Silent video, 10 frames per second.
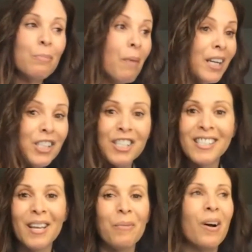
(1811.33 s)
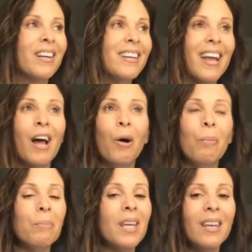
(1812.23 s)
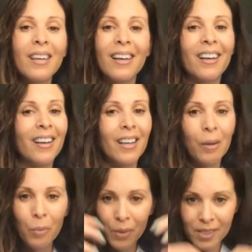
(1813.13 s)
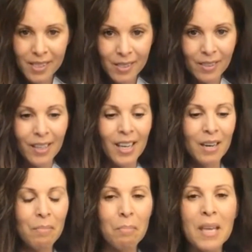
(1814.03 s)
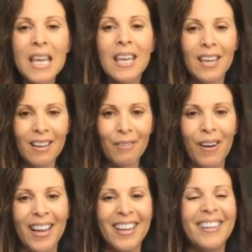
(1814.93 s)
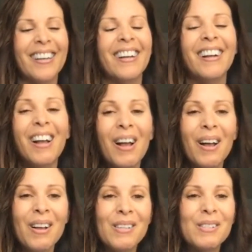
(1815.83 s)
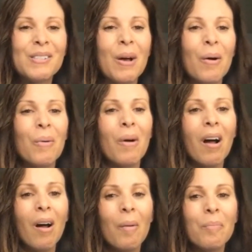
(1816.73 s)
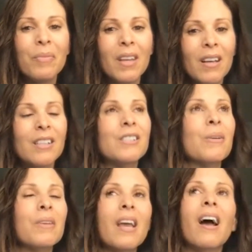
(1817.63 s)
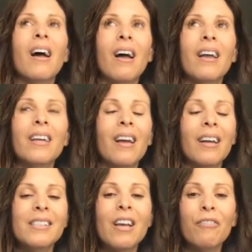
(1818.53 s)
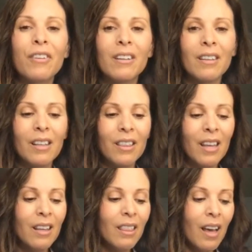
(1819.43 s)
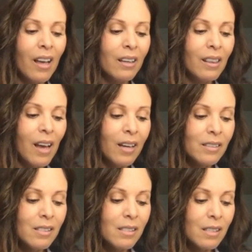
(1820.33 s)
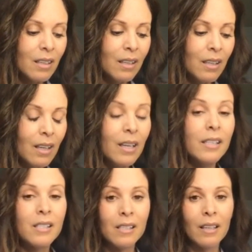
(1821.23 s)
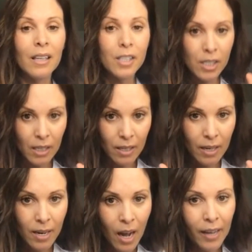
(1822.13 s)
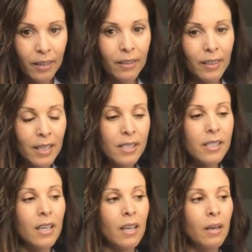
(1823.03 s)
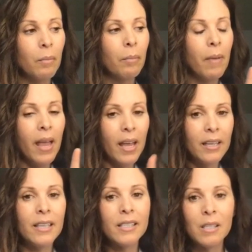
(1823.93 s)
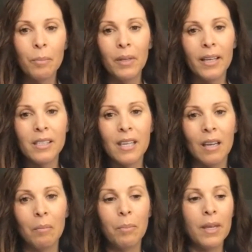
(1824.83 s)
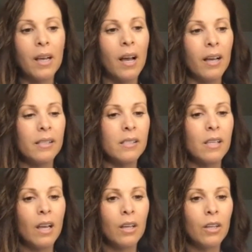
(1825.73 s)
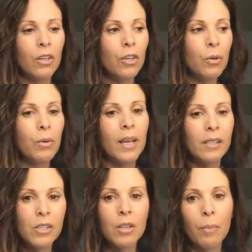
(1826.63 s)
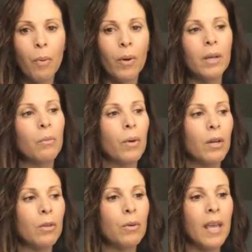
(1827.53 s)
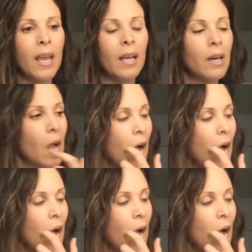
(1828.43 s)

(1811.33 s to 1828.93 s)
Much as they wanted to help me, it was in me, right? So yeah, I definitely think that that's it. It's not easy, and it's a blessing, because you get to the point where you can't.